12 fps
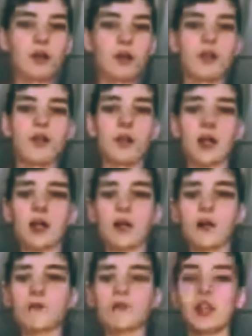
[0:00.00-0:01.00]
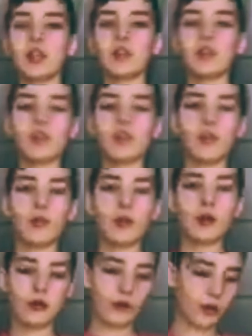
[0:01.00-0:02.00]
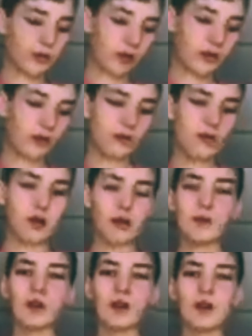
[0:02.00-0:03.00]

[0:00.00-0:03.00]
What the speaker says: So like, there's this one horse at the farm,